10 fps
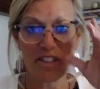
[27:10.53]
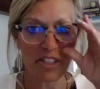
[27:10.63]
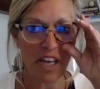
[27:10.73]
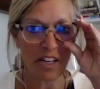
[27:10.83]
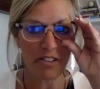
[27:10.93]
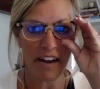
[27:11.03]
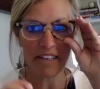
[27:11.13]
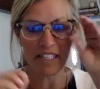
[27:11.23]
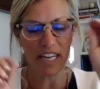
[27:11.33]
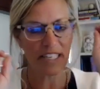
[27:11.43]
he just got
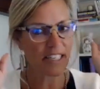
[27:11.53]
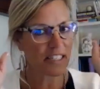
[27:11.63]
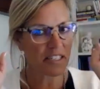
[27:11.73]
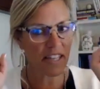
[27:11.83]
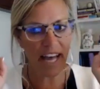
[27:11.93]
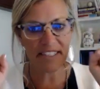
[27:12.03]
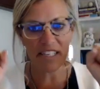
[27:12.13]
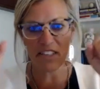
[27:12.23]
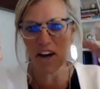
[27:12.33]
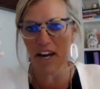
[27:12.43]
his driver's license,
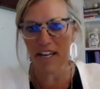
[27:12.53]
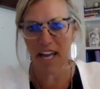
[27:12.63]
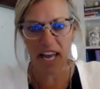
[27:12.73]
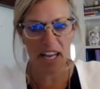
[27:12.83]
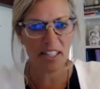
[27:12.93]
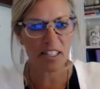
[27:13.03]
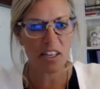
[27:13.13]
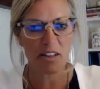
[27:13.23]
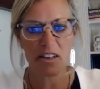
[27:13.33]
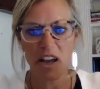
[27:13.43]
glasses on,
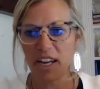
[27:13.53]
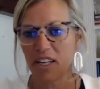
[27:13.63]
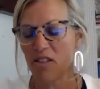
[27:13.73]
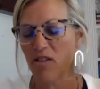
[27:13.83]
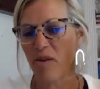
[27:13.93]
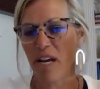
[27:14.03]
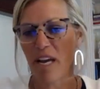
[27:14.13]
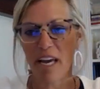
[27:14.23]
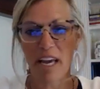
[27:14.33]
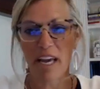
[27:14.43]
hands at 9 and
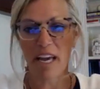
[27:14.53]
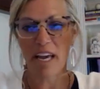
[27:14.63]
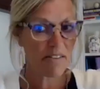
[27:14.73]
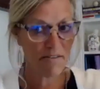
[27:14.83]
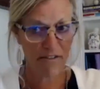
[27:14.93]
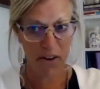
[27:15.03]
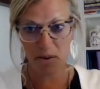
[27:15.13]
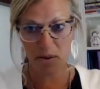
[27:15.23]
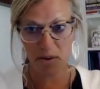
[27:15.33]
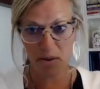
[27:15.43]
3,
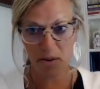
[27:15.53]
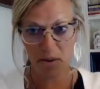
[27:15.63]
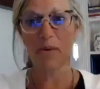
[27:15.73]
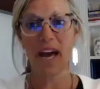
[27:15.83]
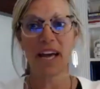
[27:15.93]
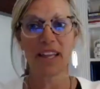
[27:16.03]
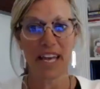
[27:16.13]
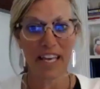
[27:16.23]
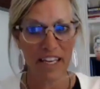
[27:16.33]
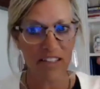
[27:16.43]
phone put
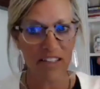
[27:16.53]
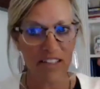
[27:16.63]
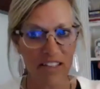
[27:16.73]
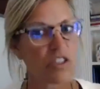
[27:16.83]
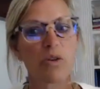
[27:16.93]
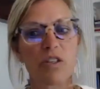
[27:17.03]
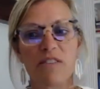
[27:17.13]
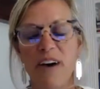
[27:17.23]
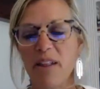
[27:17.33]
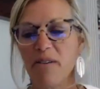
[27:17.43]
away. Like, he's just a
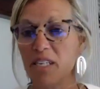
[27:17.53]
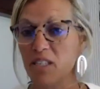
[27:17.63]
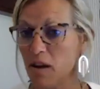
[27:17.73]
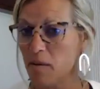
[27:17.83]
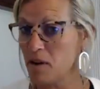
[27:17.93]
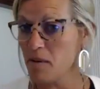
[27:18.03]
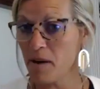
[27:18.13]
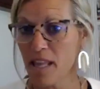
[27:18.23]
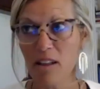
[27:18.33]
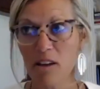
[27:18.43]
rules follower. So I
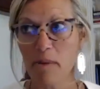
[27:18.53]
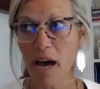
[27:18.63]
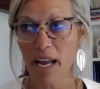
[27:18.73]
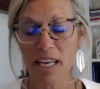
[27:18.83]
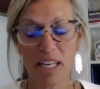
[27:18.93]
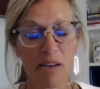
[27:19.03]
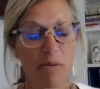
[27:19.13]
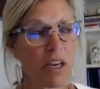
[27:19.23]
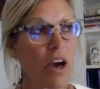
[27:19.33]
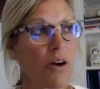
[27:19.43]
put him on that little
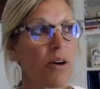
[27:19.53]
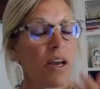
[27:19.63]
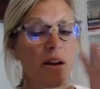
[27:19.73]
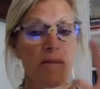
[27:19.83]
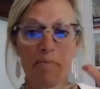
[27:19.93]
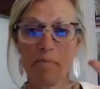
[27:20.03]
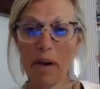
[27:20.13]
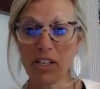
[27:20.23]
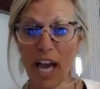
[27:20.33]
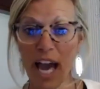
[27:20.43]
potty and he would go.
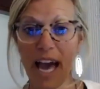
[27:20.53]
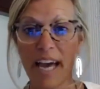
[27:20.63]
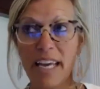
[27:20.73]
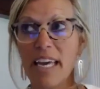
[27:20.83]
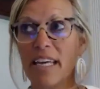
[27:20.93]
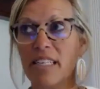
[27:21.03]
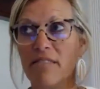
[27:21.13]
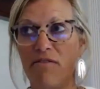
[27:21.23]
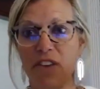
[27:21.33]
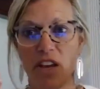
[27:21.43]
My Jack
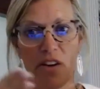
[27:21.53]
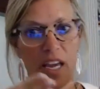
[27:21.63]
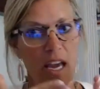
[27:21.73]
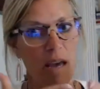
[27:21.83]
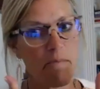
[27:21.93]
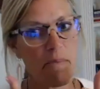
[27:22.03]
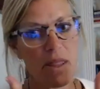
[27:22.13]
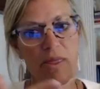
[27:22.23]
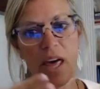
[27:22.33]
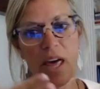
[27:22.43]
is very
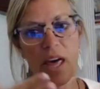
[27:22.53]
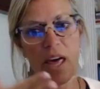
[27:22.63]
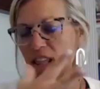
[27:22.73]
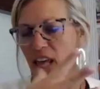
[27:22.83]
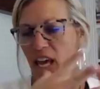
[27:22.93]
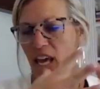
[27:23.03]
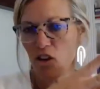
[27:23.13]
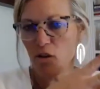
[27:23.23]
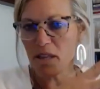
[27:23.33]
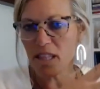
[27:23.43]
empathetic and
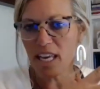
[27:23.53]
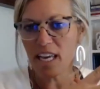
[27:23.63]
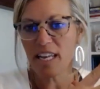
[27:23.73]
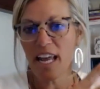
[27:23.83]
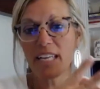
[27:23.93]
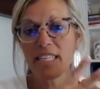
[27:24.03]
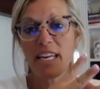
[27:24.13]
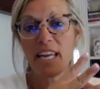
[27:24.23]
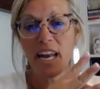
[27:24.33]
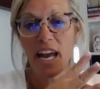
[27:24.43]
like humanly
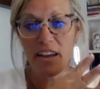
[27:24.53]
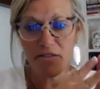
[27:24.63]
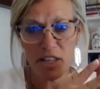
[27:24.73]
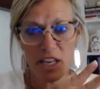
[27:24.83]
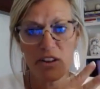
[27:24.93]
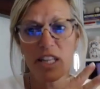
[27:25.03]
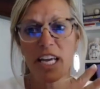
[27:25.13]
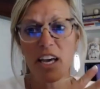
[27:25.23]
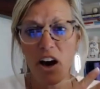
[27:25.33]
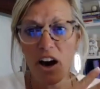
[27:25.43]
connected. And I have
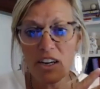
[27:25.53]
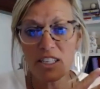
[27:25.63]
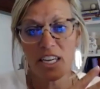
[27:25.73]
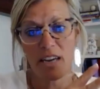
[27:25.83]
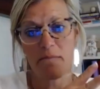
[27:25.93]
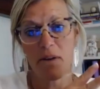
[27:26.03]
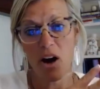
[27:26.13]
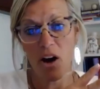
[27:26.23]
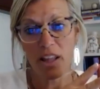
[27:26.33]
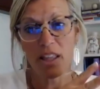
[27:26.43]
literally hugged
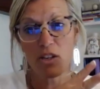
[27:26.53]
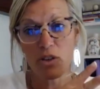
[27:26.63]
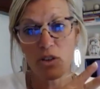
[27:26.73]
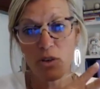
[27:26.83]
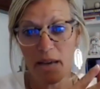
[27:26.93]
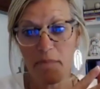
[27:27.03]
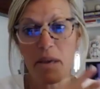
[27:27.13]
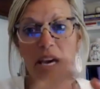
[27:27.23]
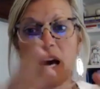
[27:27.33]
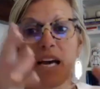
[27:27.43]
him on the
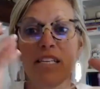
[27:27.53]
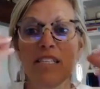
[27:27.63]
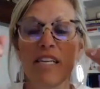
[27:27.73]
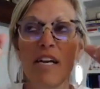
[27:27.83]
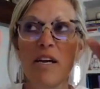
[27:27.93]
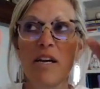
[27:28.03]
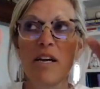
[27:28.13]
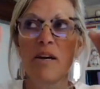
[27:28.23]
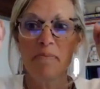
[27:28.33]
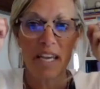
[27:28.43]
toilet because
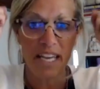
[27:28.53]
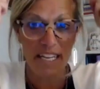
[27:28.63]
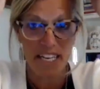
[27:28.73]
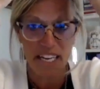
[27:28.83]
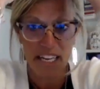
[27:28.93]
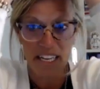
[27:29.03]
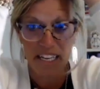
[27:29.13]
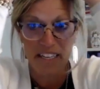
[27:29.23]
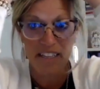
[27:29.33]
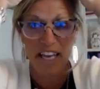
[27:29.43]
he
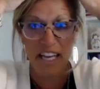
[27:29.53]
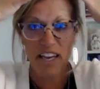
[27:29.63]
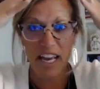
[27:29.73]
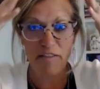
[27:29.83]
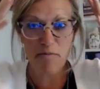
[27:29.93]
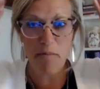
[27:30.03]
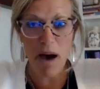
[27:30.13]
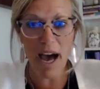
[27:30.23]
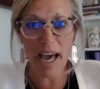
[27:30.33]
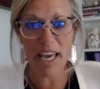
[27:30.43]
needed like
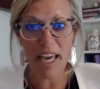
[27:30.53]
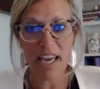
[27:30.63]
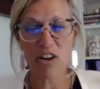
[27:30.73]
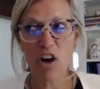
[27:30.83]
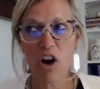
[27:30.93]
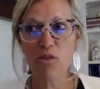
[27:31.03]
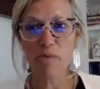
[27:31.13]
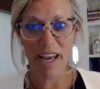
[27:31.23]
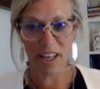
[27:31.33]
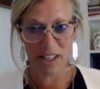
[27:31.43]
my
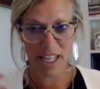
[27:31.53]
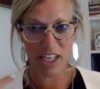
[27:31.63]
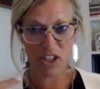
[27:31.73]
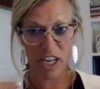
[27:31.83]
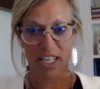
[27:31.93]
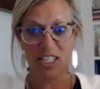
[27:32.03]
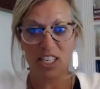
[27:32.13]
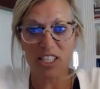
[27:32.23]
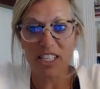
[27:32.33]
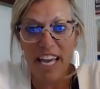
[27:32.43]

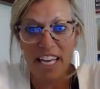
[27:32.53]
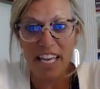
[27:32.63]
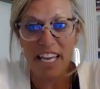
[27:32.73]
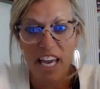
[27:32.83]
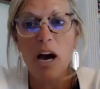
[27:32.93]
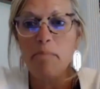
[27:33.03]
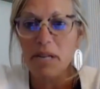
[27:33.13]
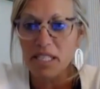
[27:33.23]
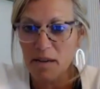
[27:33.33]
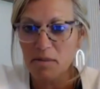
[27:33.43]
co-regulation to
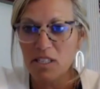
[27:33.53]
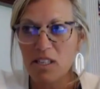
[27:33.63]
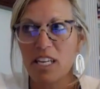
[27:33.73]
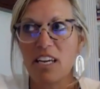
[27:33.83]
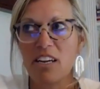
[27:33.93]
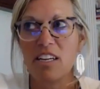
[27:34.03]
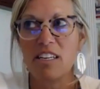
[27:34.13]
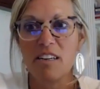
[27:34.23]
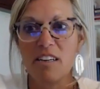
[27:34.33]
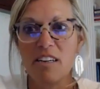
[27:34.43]
encompass him so that he
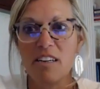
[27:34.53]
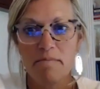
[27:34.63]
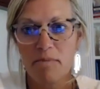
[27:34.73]
could